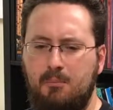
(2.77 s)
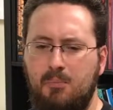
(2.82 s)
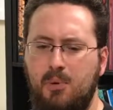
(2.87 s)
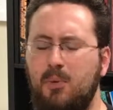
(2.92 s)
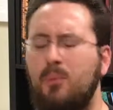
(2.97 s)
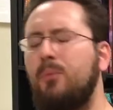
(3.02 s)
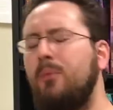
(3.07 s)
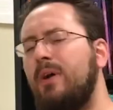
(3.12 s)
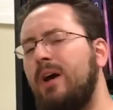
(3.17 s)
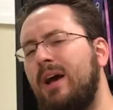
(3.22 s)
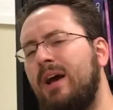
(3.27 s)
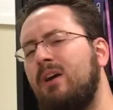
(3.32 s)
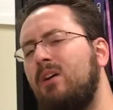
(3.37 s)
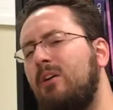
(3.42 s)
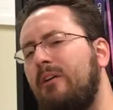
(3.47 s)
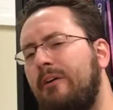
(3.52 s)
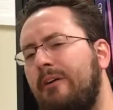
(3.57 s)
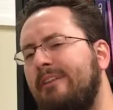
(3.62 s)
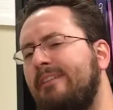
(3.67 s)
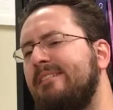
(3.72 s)
but at
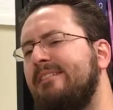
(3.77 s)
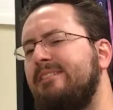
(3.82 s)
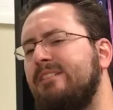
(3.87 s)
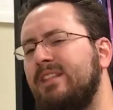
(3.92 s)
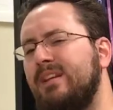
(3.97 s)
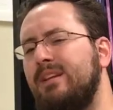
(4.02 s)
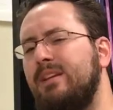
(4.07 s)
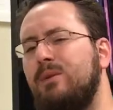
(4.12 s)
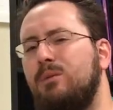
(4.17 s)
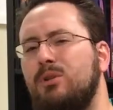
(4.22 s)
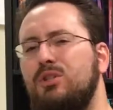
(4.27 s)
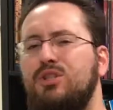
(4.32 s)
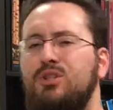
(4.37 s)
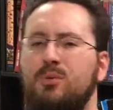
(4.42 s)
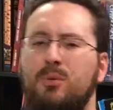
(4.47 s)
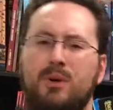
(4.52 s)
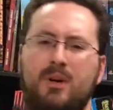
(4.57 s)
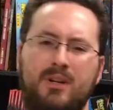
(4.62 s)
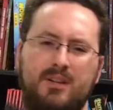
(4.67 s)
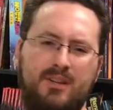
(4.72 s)
heart, really what
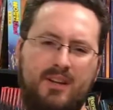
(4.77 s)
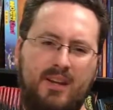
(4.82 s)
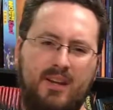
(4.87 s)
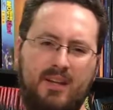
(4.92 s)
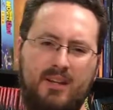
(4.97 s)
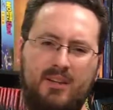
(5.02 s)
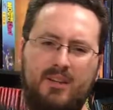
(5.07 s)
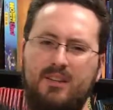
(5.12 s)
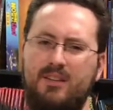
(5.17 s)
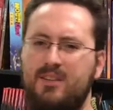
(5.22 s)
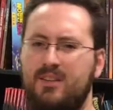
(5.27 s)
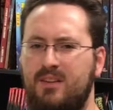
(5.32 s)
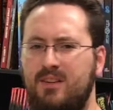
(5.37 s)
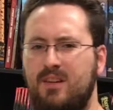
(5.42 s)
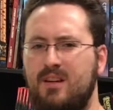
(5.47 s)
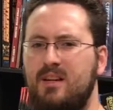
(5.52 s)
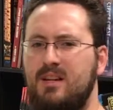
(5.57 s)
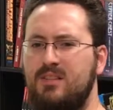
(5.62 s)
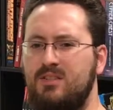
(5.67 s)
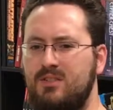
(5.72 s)
you want to tell is a
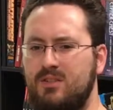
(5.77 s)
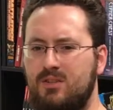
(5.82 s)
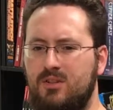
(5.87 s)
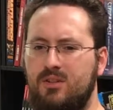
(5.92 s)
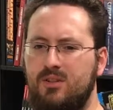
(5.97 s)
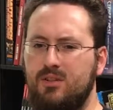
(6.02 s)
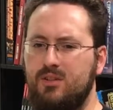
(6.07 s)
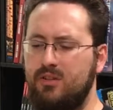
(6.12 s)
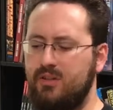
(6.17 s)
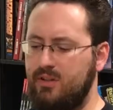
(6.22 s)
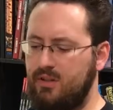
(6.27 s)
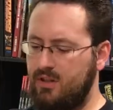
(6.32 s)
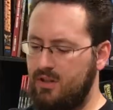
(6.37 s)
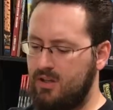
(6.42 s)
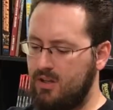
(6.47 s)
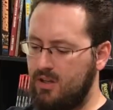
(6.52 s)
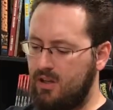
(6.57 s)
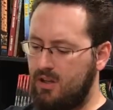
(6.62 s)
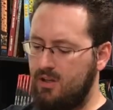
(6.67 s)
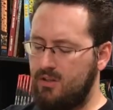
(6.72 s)
nice, good
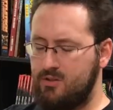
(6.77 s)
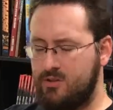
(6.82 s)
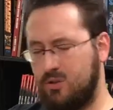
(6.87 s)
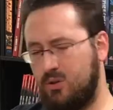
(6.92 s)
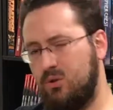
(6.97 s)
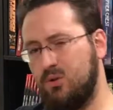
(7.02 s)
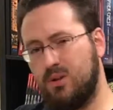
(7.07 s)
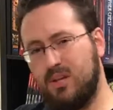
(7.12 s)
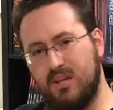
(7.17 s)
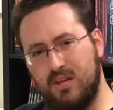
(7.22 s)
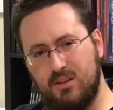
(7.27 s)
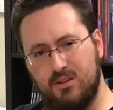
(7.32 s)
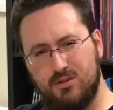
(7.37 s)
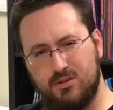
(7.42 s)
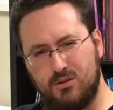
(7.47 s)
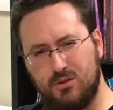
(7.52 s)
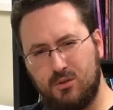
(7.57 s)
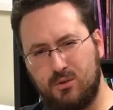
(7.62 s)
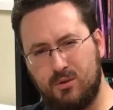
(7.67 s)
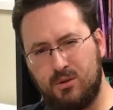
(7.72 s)
Tolkien
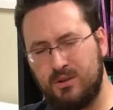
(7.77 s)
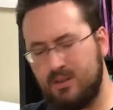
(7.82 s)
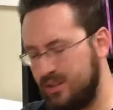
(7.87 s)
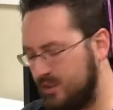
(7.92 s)
story?